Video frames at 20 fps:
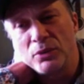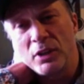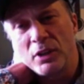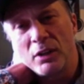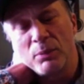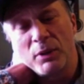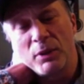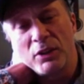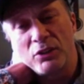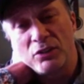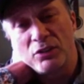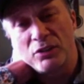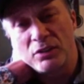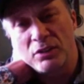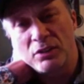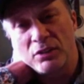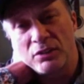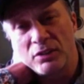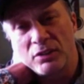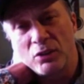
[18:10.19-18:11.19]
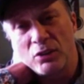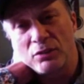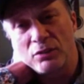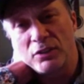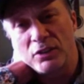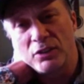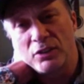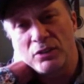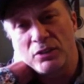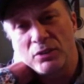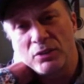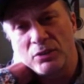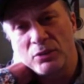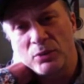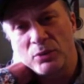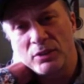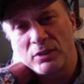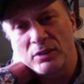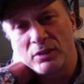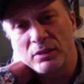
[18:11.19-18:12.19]
How about yourself? Do you do
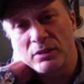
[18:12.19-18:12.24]
Twitter?